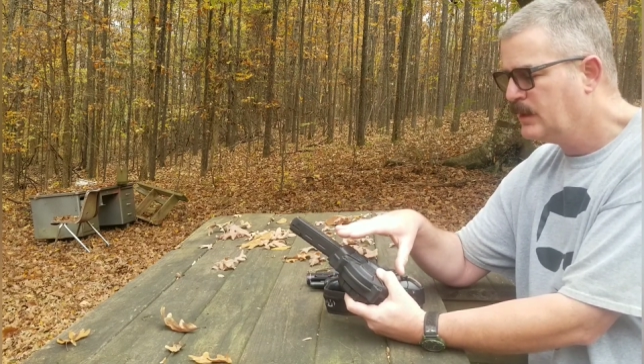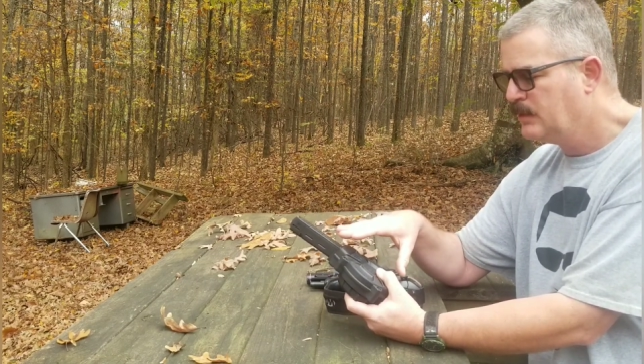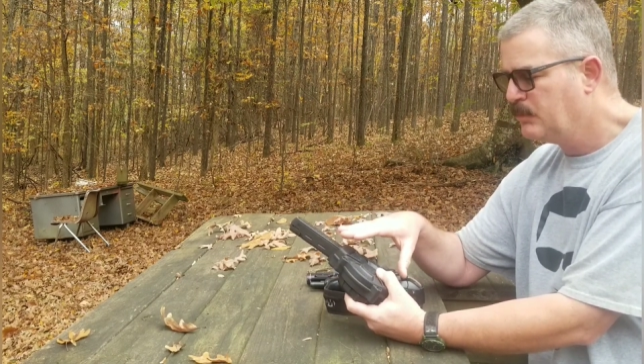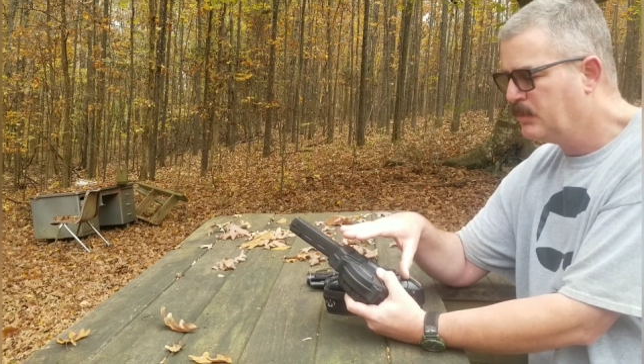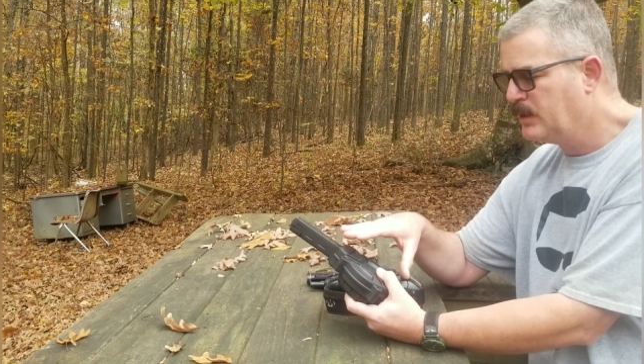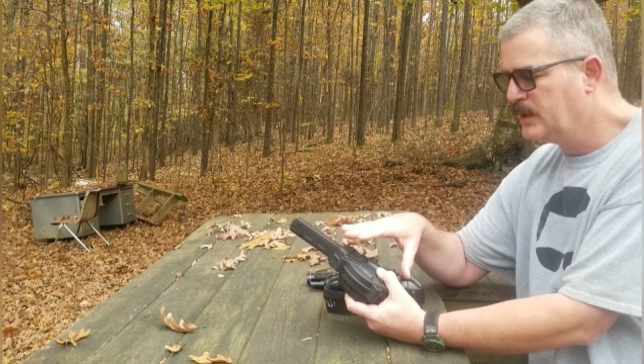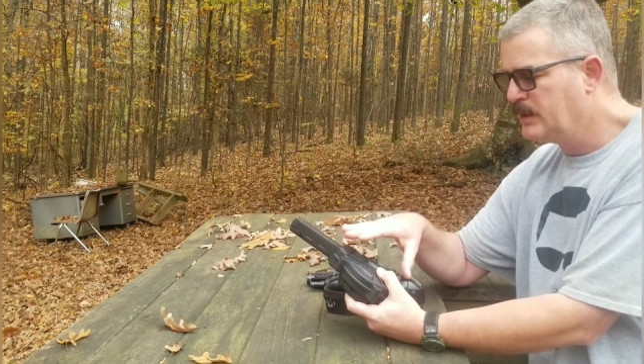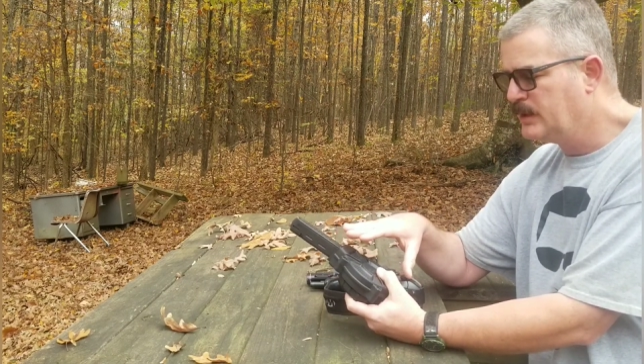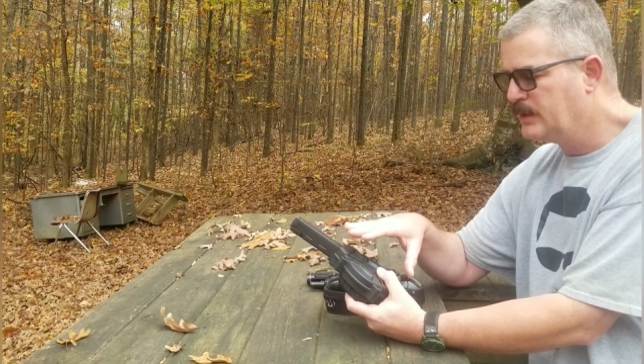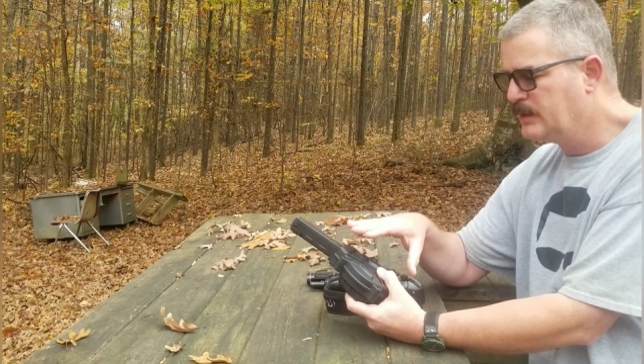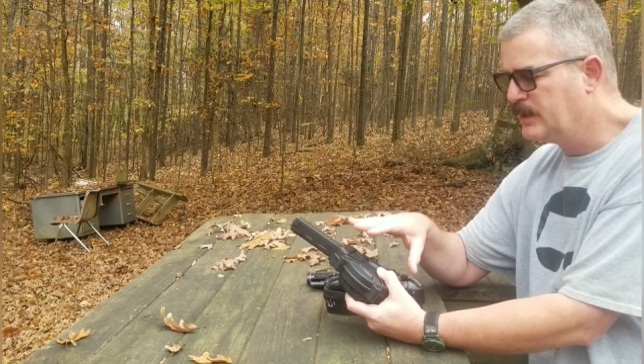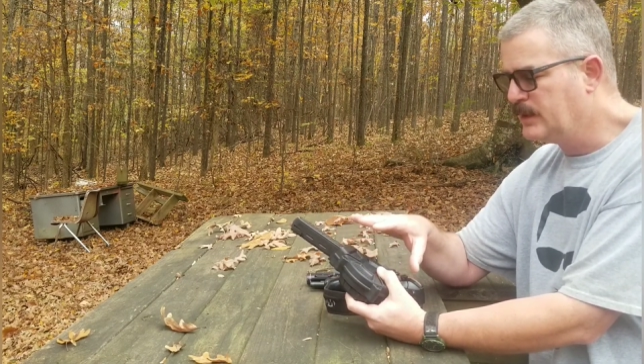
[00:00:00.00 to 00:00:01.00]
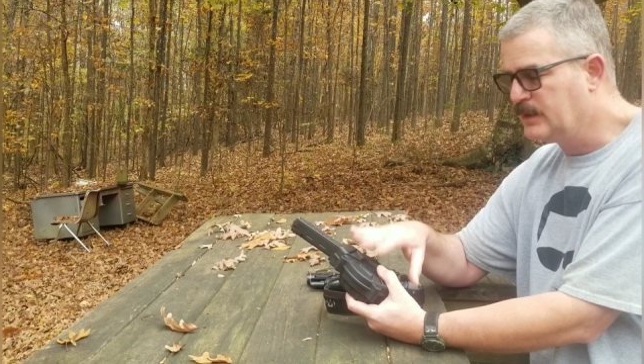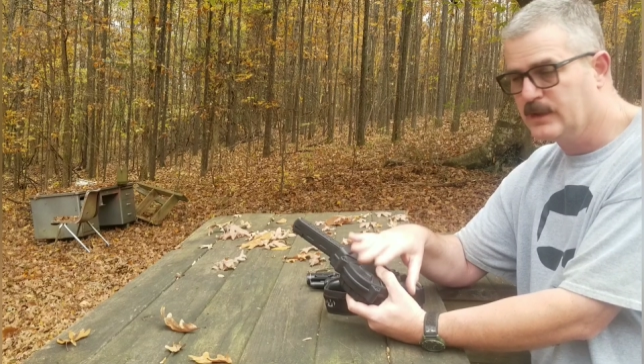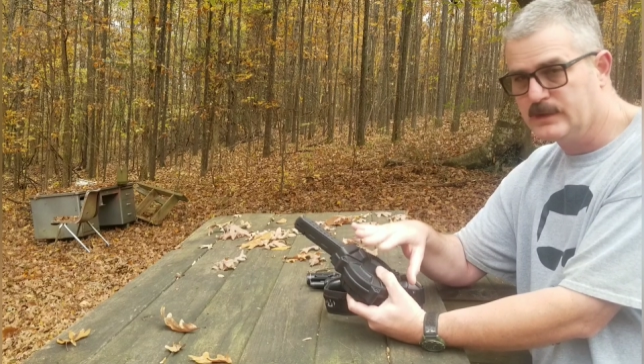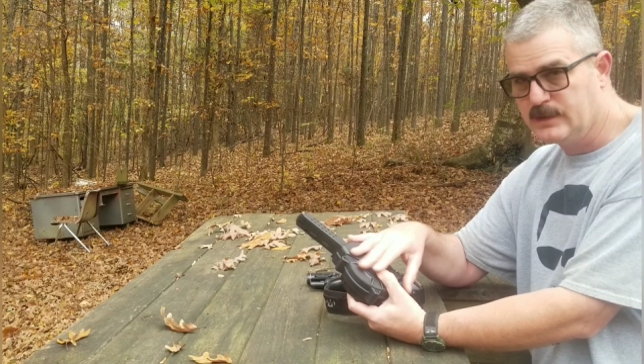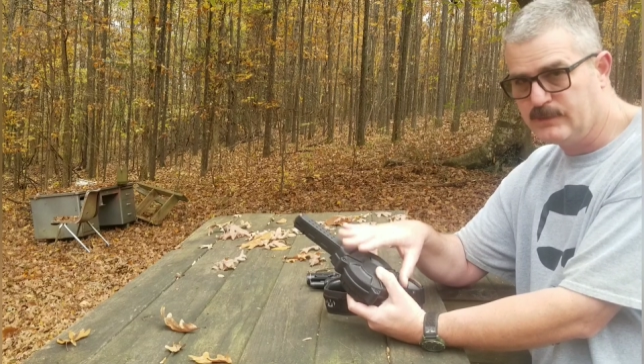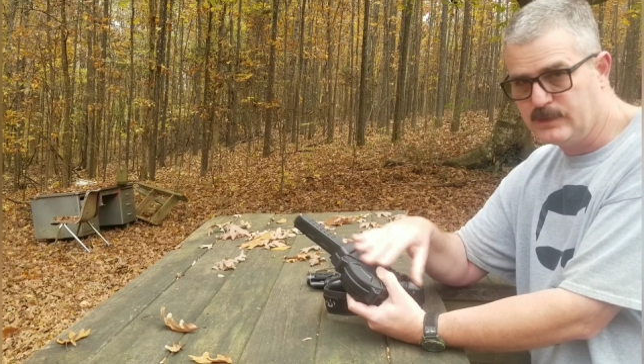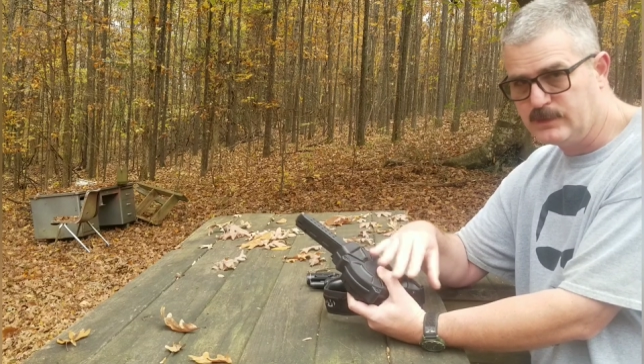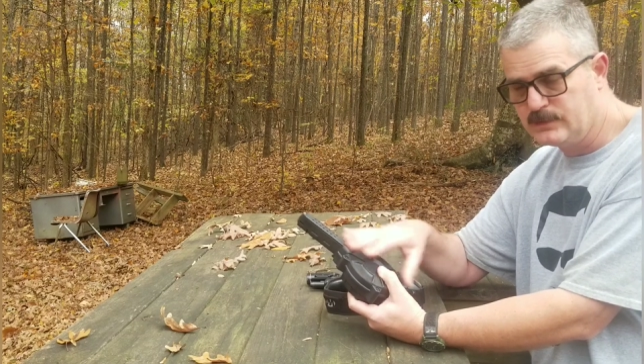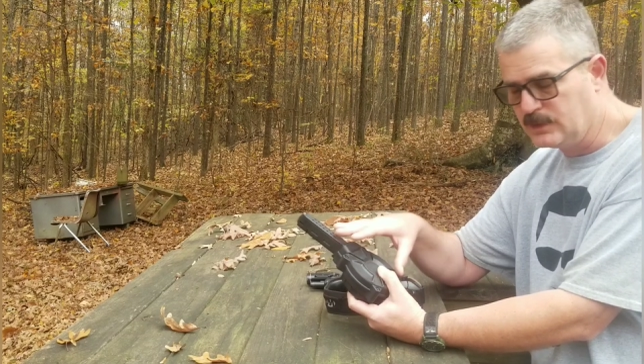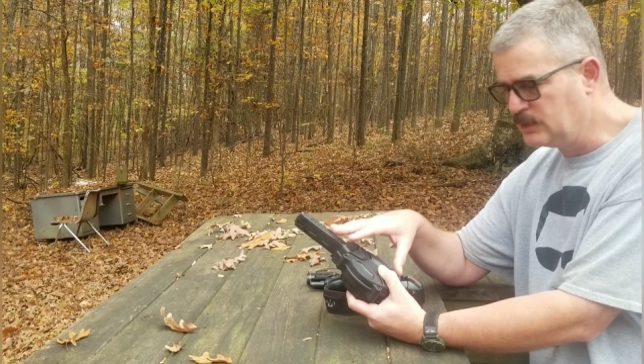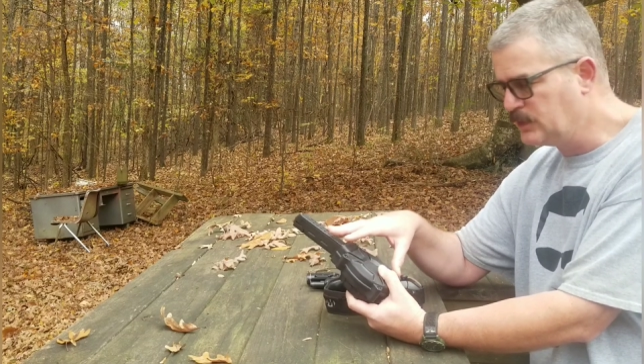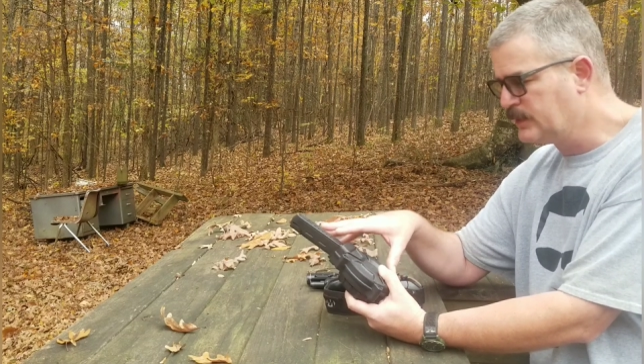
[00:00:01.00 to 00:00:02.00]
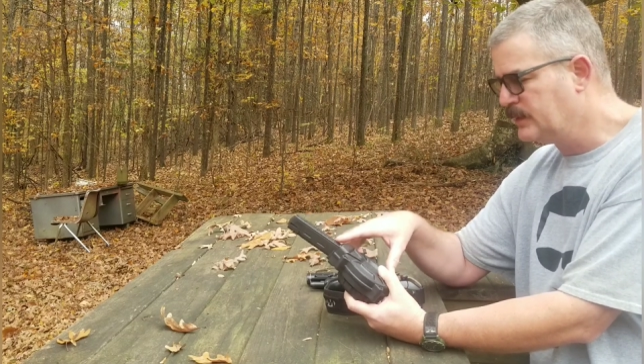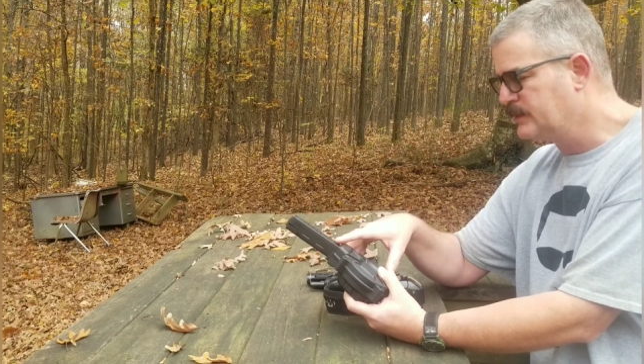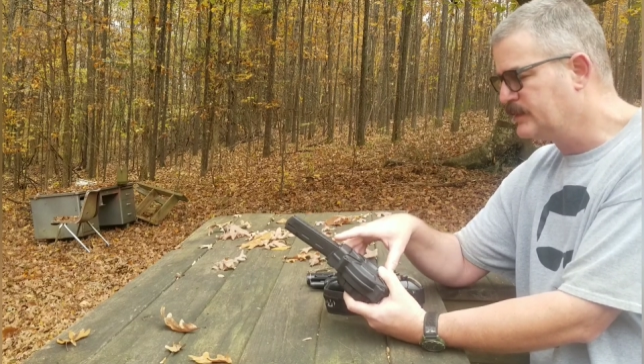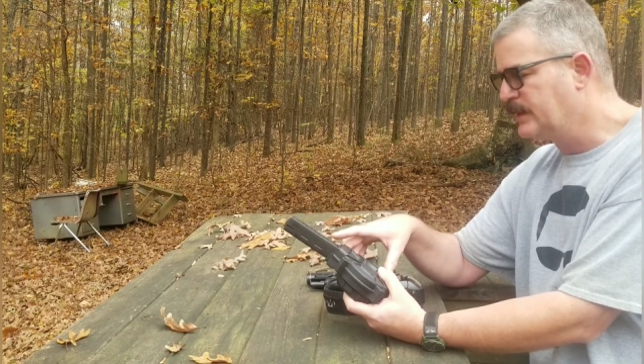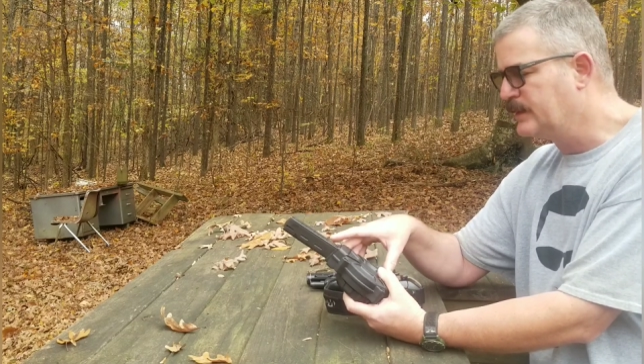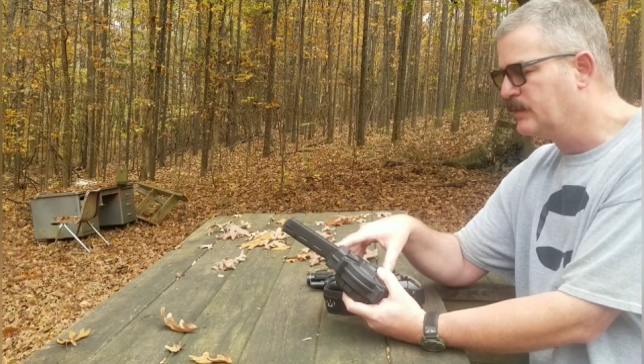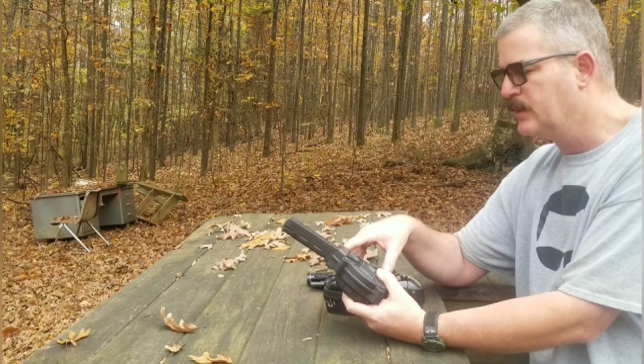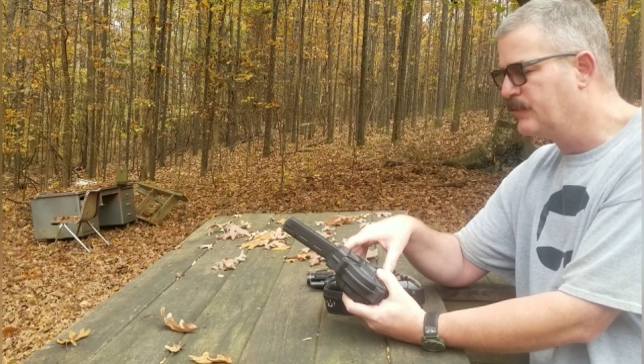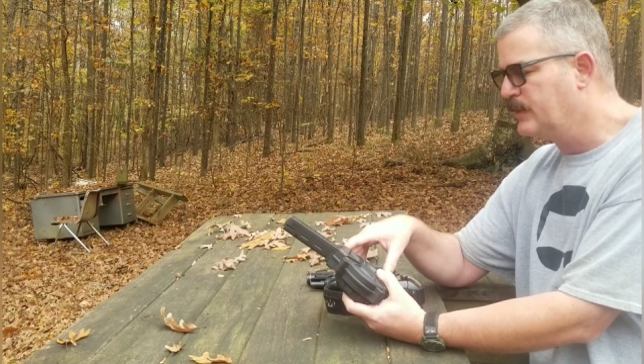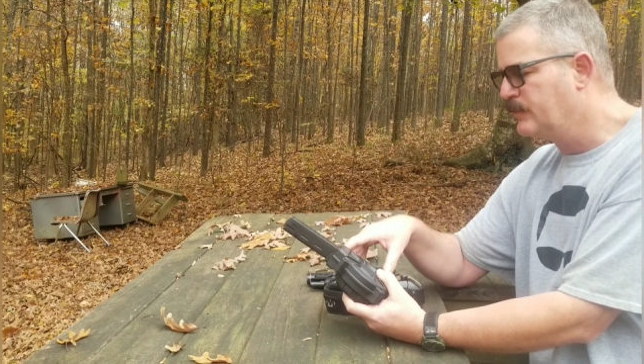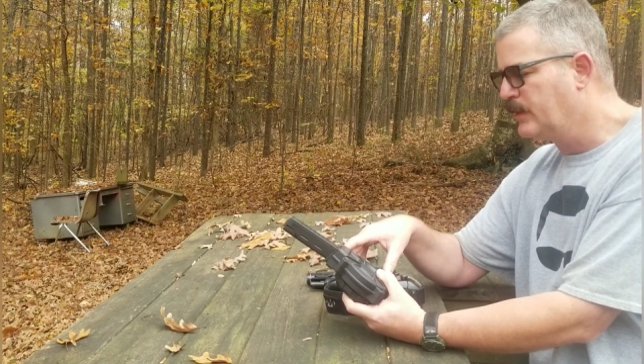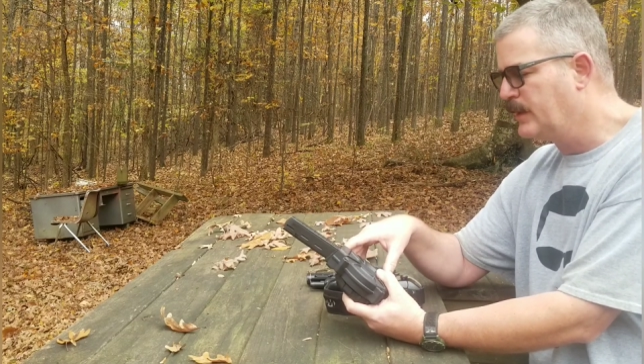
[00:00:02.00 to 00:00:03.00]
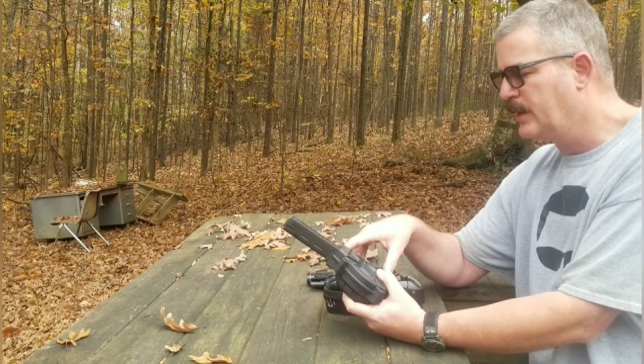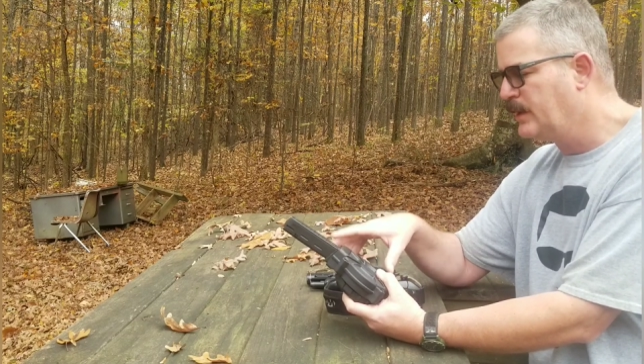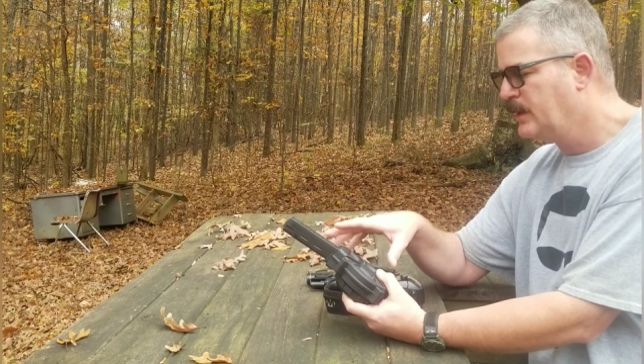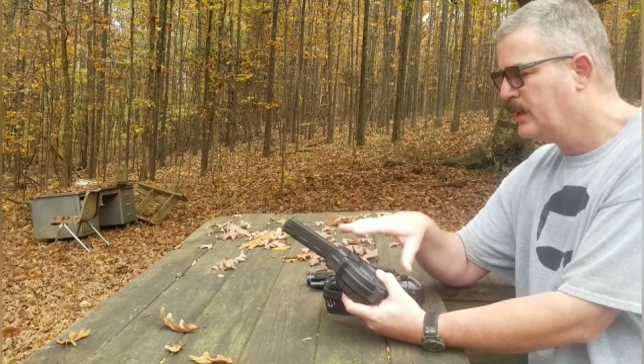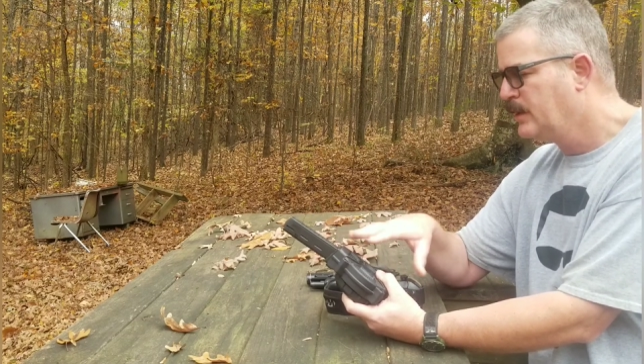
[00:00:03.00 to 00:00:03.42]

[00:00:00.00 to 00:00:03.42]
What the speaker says: but and give you a look at exactly what I mean by that.